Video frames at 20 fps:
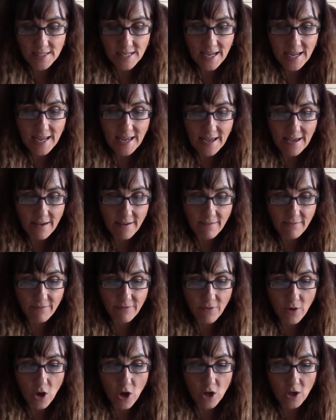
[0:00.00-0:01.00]
I
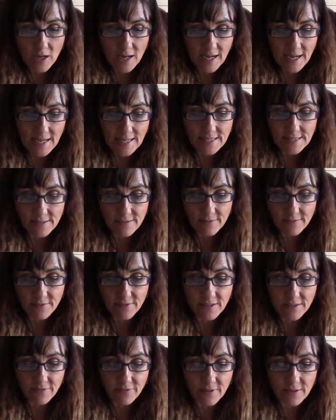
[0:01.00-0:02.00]
have all kinds of
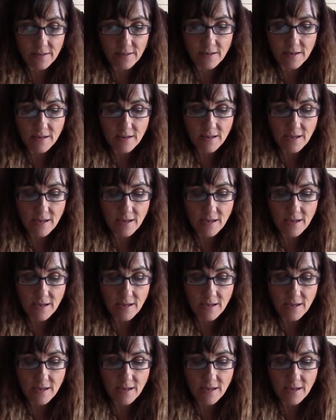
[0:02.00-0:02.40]
different